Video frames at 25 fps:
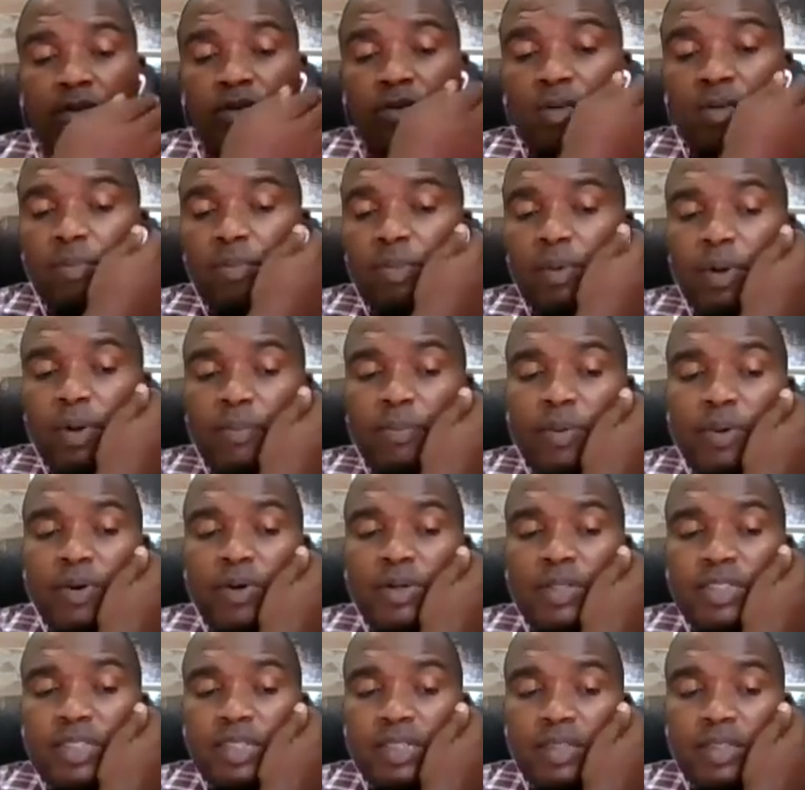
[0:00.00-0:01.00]
who
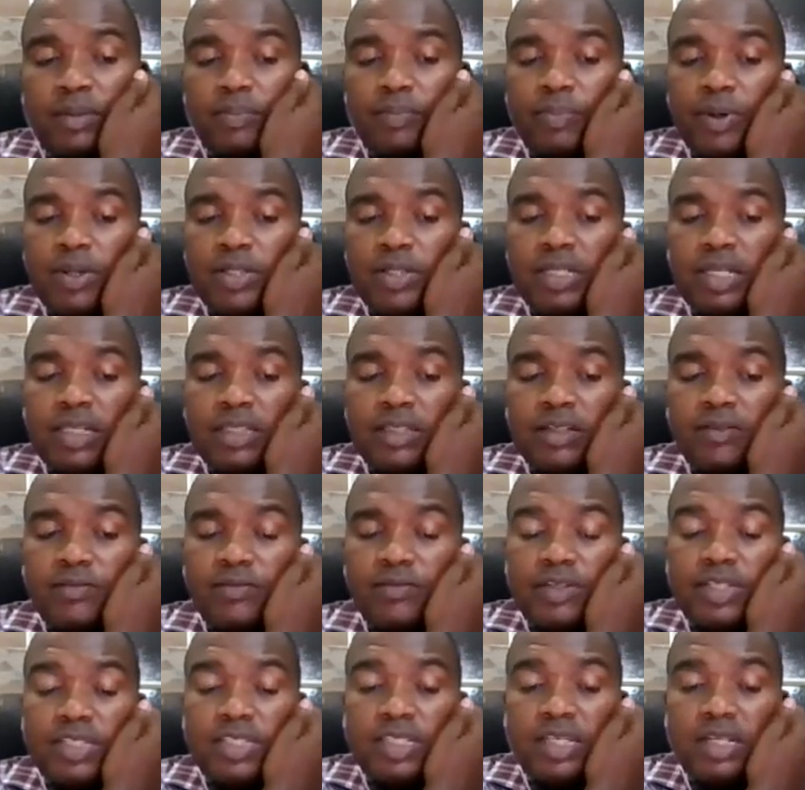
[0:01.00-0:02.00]
proposed the
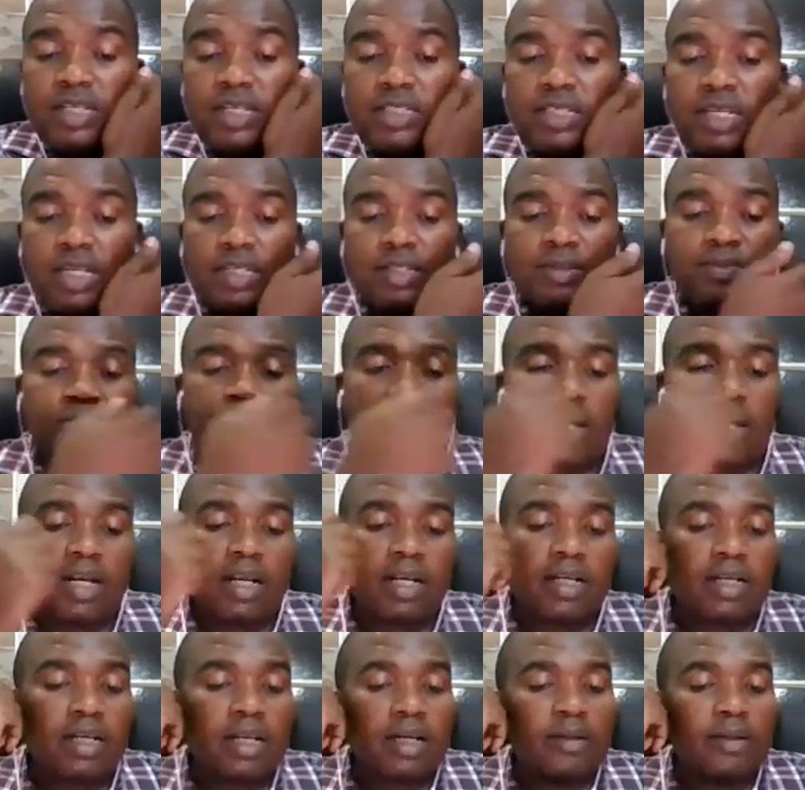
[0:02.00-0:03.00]
positivist research
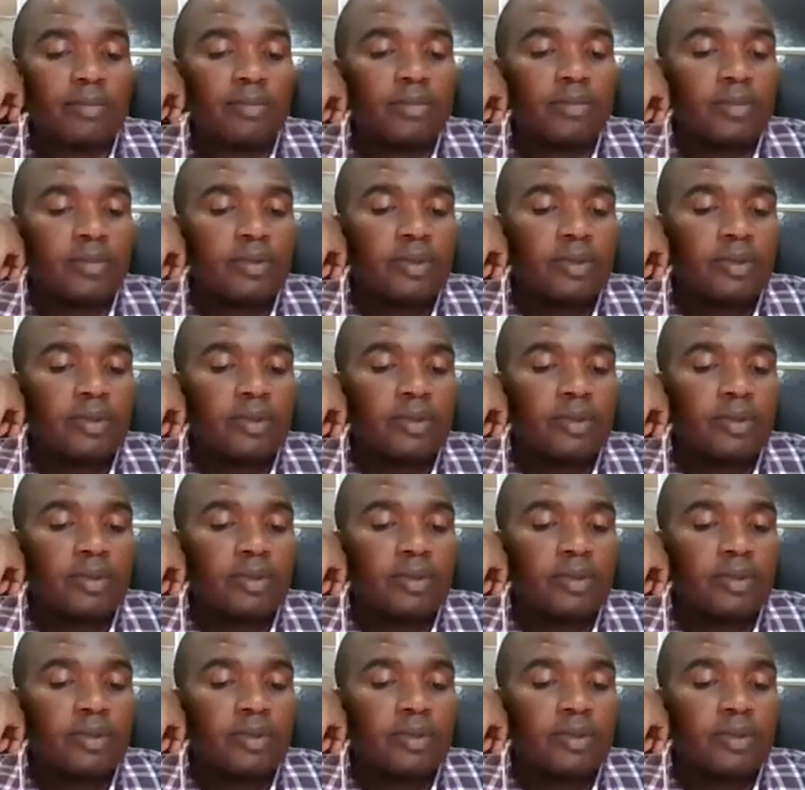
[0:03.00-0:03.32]
paradigm